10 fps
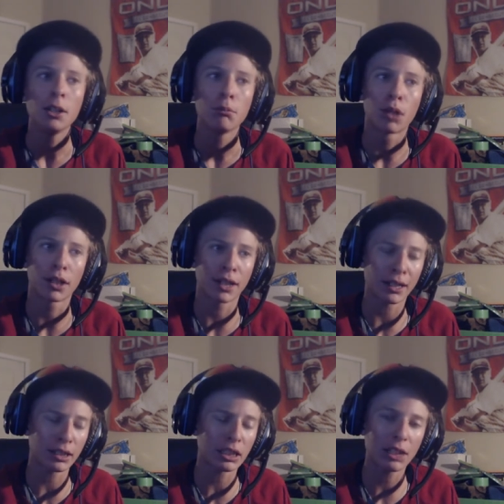but
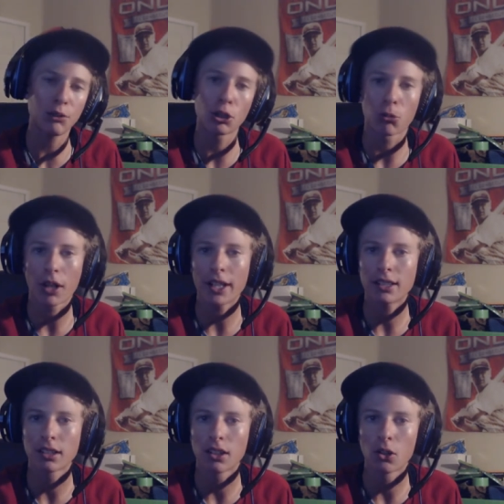that doesn't give you a
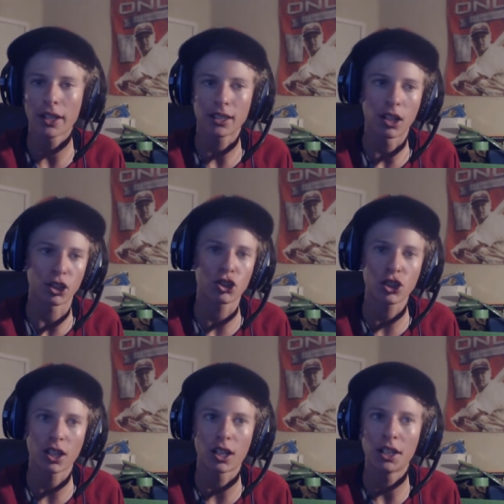right to go like talk
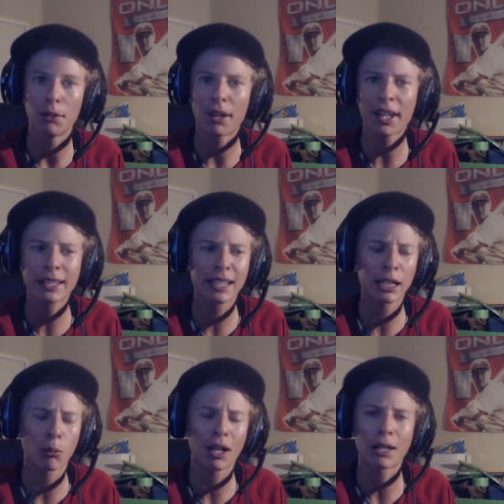shit on him. And that's
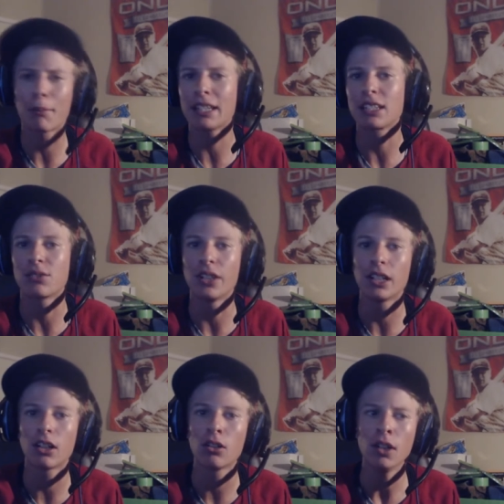kind of why I made this
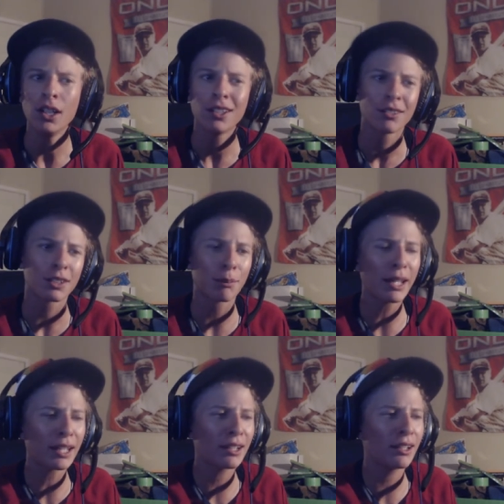video to
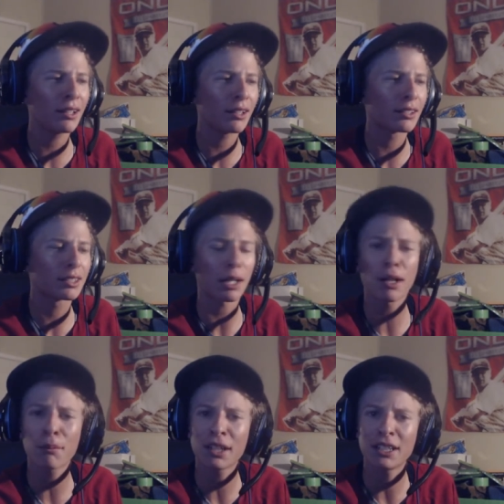make
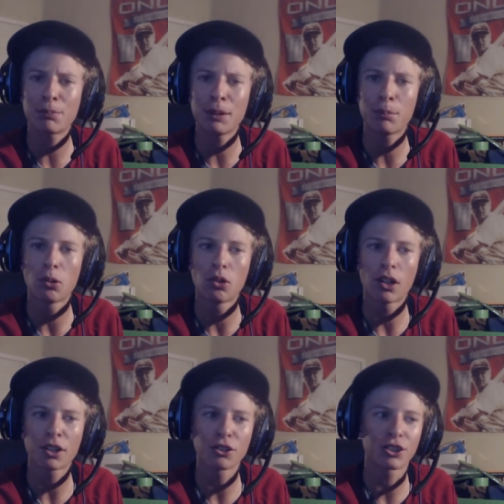some of these
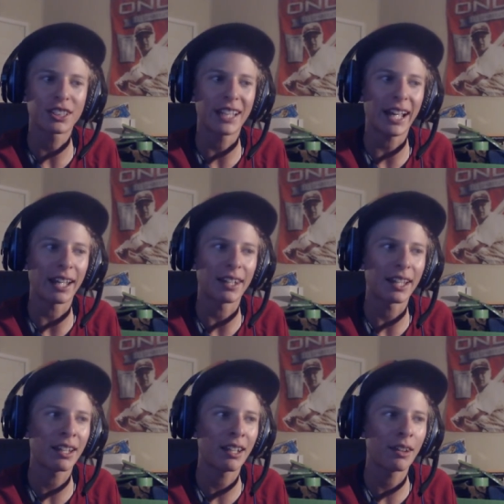people understand
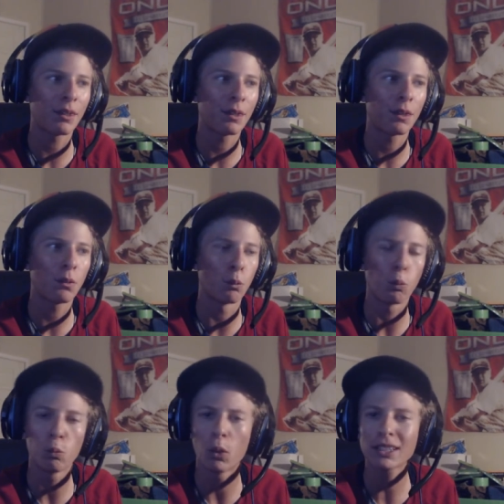that
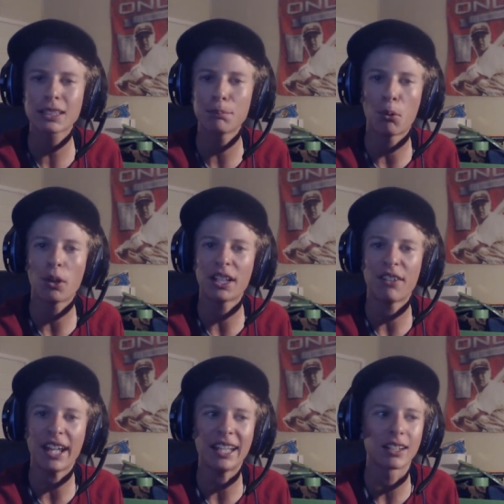what's the point
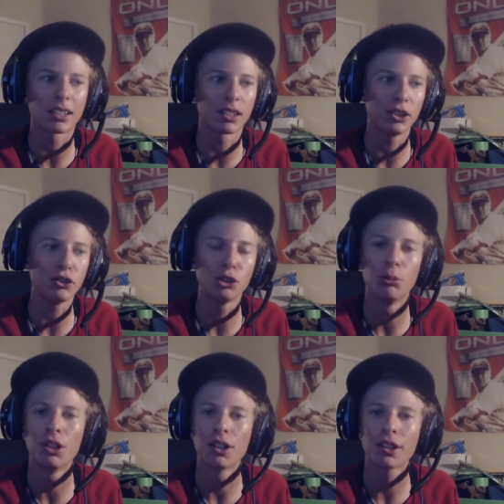of hating on a
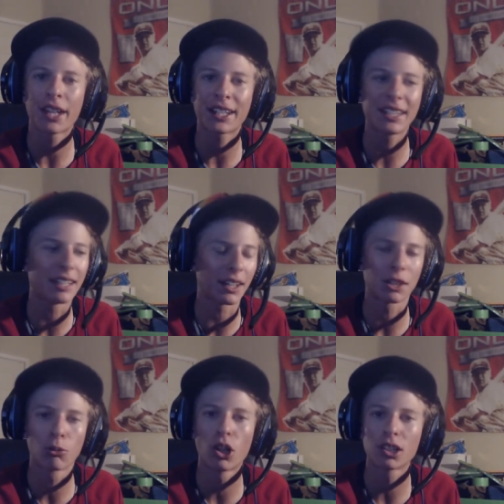YouTuber that did
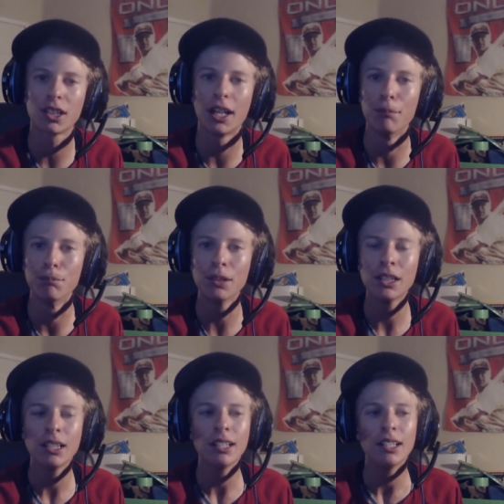nothing wrong to them.
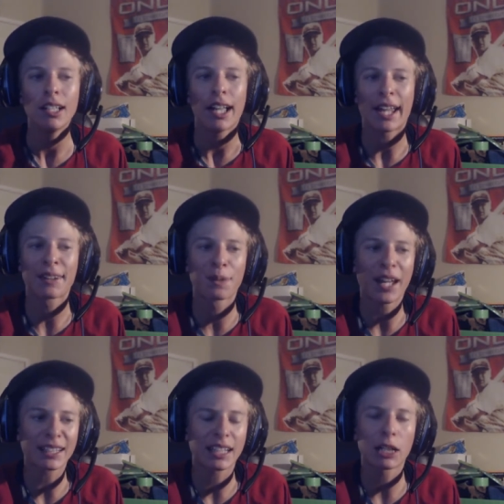And
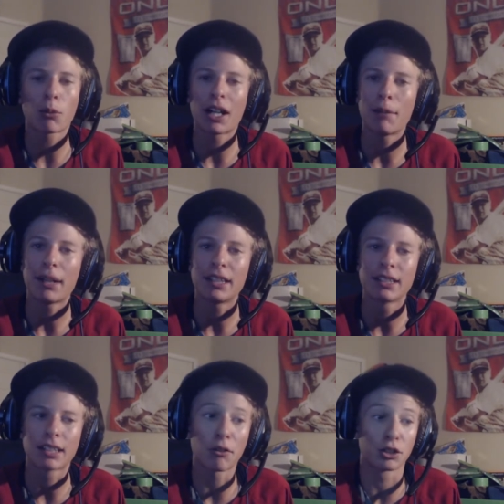that's kind of why I made
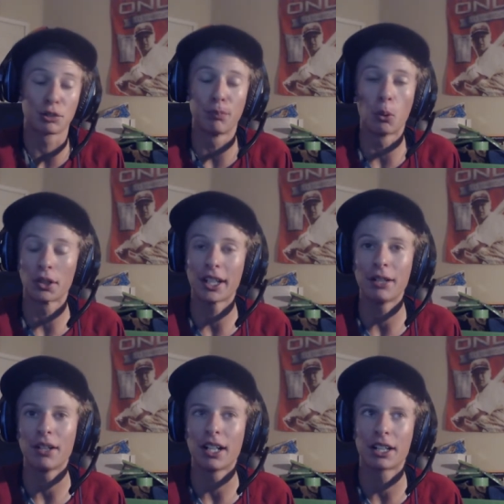this. I was just bored anyway.